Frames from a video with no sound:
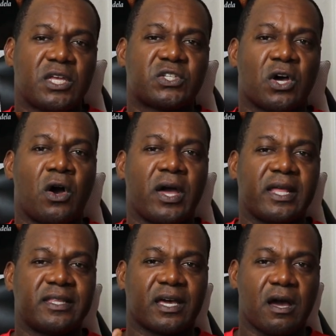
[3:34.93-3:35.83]
So
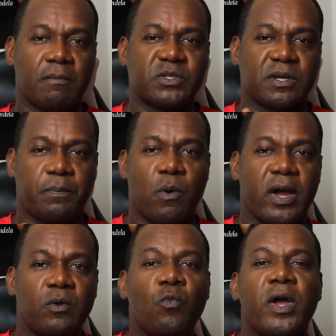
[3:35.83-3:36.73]
there comes a
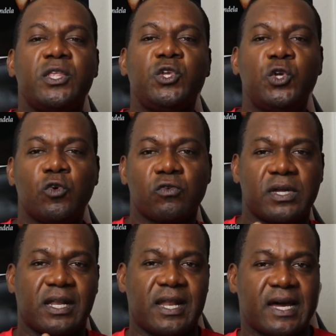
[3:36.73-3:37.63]
point when you
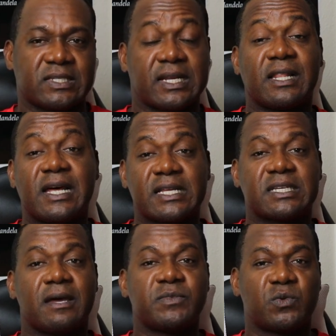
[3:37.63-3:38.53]
realize, and a lot of
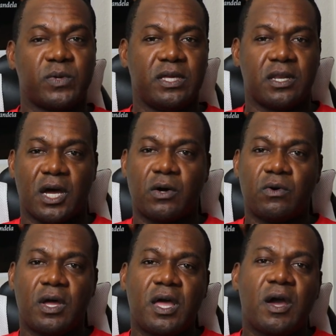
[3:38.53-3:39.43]
times we
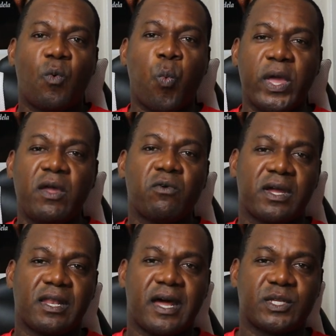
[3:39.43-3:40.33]
know, we
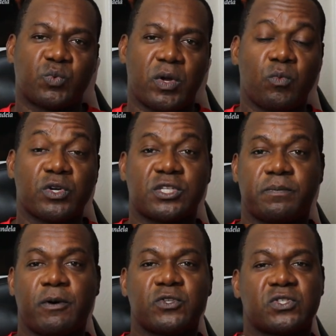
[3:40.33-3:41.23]
realize when we're
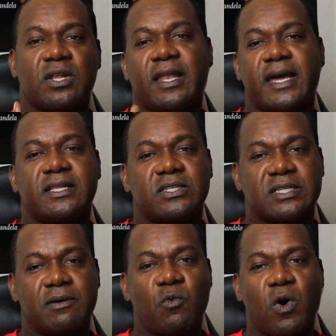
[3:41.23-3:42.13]
supposed to let
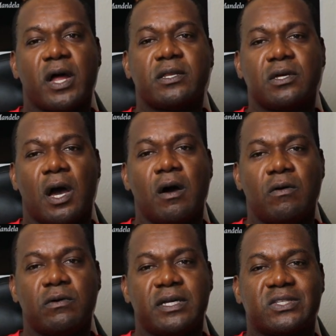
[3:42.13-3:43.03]
someone
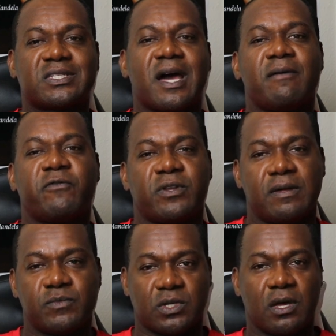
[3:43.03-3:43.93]
go. It's time for
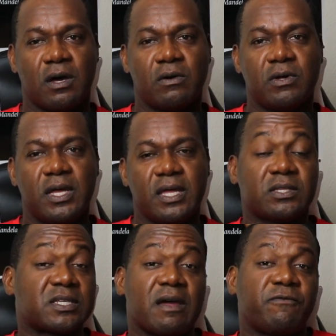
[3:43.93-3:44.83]
them to go.
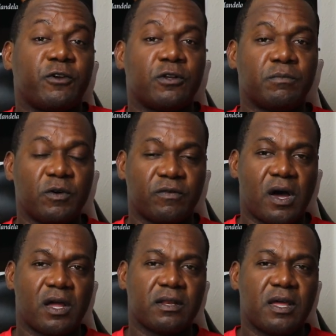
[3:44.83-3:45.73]
It's time for you to move
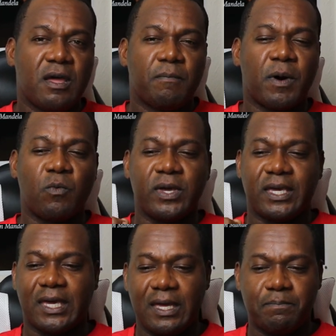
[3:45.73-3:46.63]
on. But we
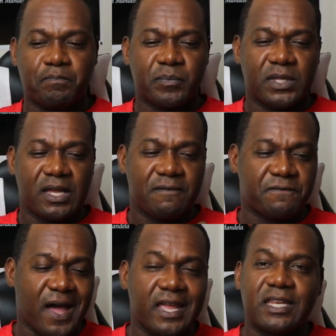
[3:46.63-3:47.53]
keep
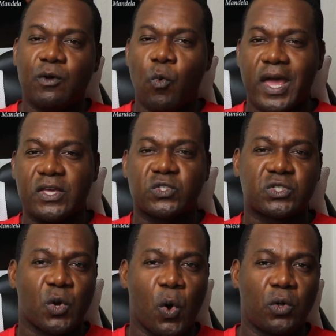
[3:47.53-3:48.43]
finding ways
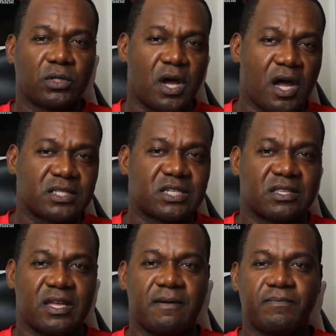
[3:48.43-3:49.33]
to hold on
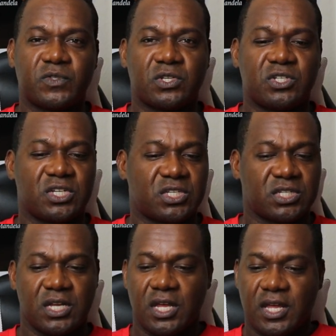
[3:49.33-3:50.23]
to them, to
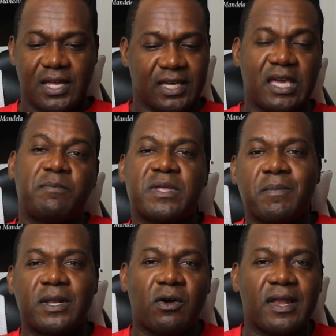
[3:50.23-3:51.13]
just keep
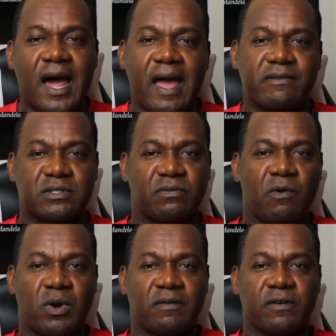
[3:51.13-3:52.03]
them in our lives
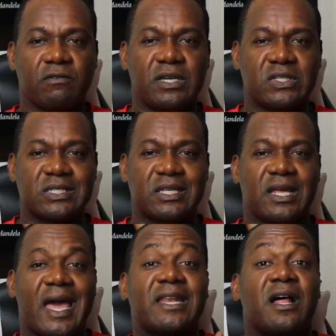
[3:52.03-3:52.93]
for whatever
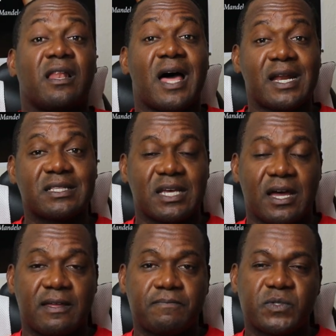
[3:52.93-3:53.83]
reason. And a lot of
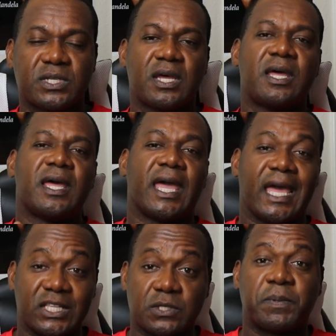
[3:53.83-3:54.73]
times,
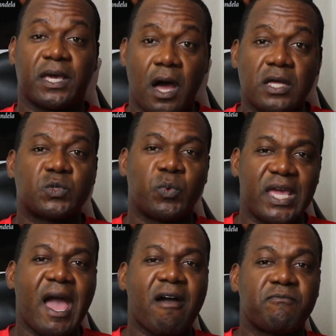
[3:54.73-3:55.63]
it's because
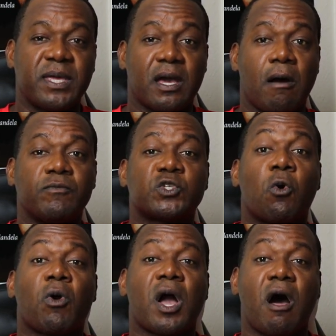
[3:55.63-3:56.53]
we have become
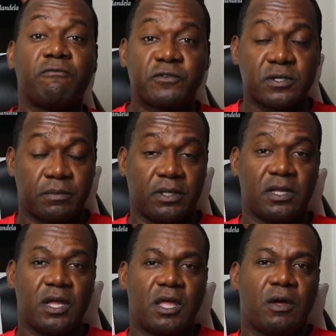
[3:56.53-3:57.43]
so
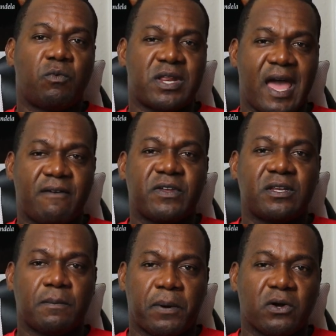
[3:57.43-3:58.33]
comfortable with
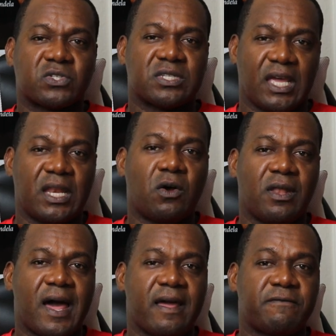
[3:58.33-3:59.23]
having the person in our
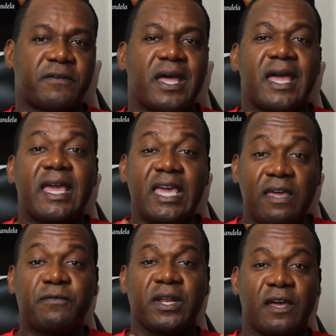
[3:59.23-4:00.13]
life,
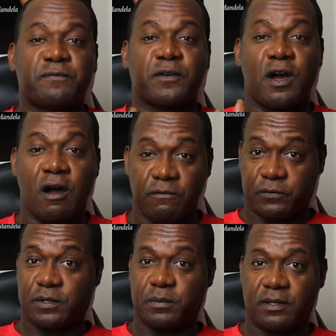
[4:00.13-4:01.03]
even if
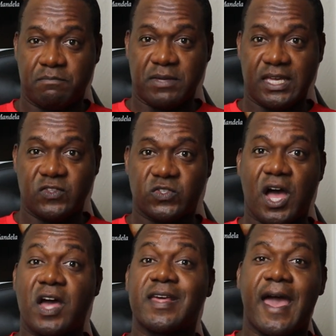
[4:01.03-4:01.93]
comfortable
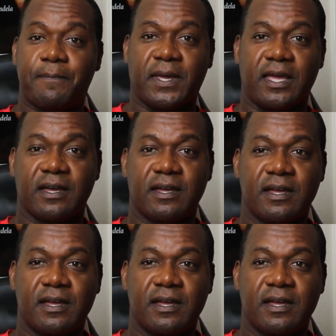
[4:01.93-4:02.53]
means unhappy.